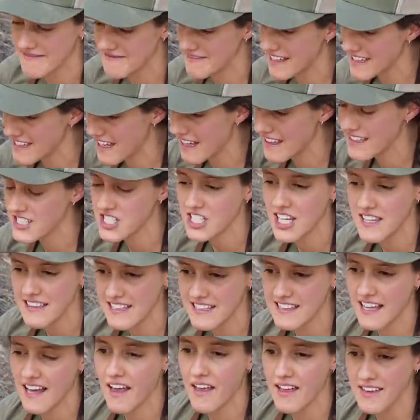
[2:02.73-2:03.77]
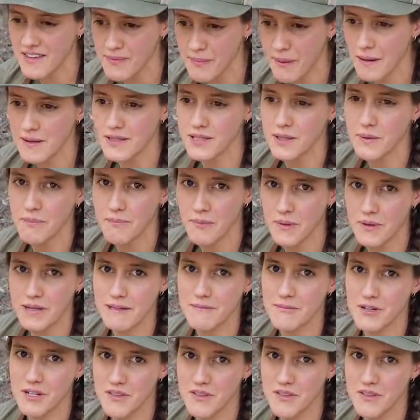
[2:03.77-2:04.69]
I think that is probably a point